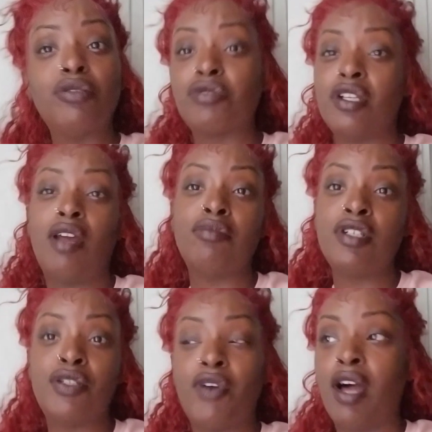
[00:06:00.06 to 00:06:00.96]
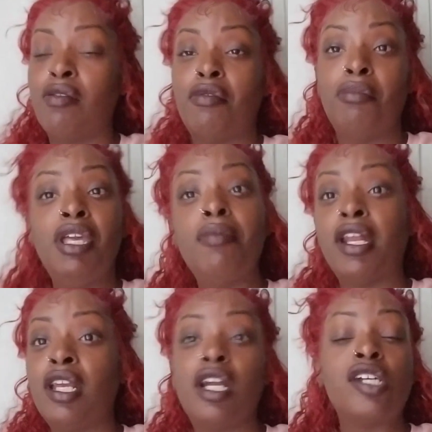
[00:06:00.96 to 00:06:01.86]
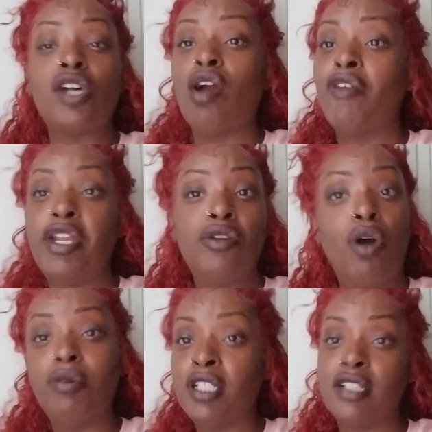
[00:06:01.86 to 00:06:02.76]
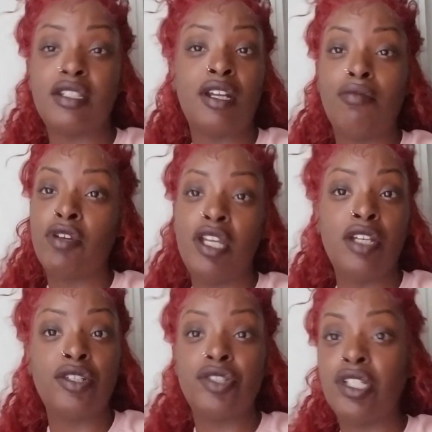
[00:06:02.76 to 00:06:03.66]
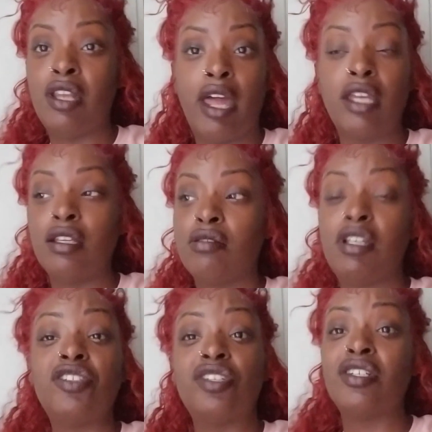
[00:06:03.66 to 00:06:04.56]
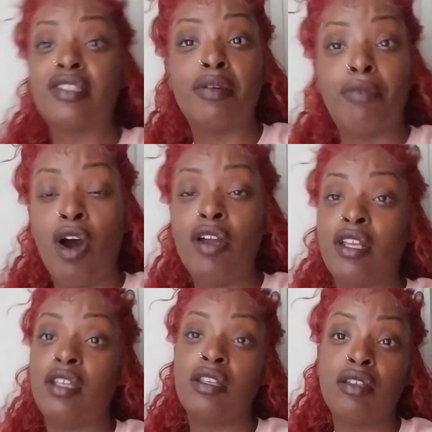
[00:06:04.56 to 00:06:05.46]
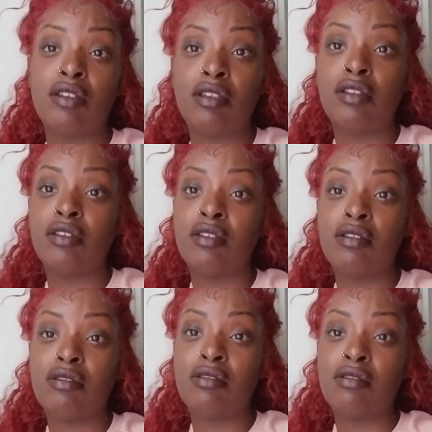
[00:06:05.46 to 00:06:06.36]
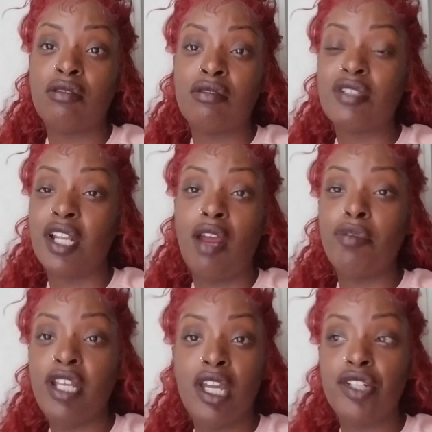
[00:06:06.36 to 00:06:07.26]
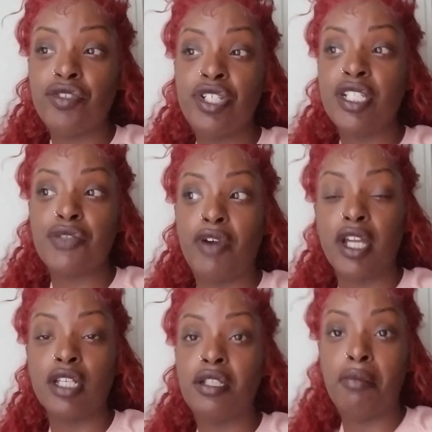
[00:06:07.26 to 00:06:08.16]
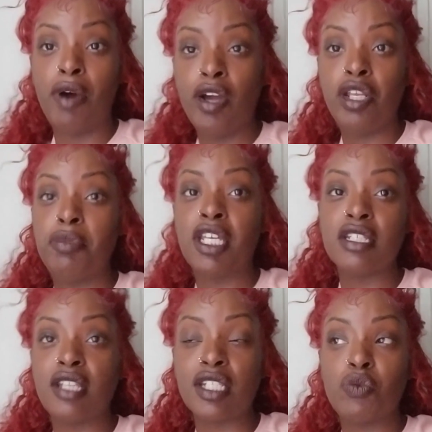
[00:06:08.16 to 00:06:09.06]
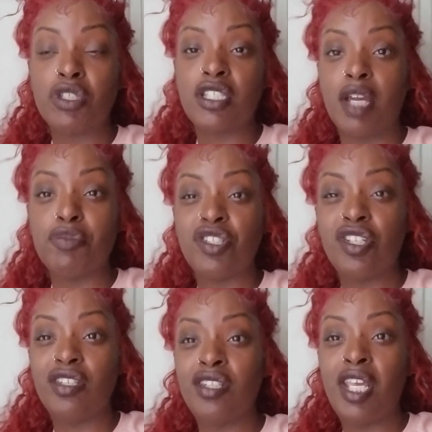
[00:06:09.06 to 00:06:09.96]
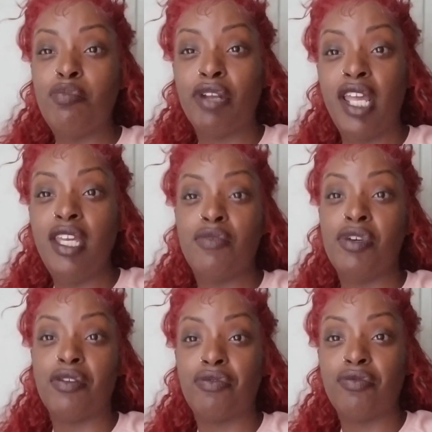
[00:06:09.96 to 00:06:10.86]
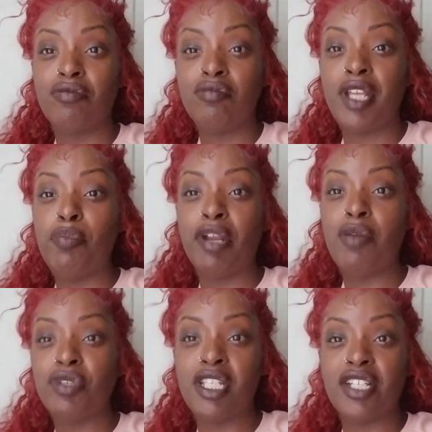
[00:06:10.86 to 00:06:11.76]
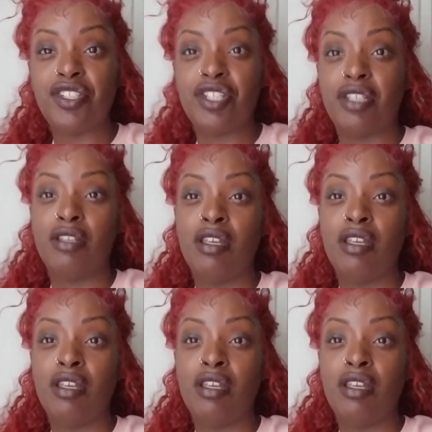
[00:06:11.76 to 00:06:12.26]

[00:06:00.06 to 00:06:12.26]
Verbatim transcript: celebrities following me, my nigga, because I already know what that celebrity energy like. That shit is demonic. Celebrity energy is fucking demonic because that's what the type of shit that they play with. They play with that shit.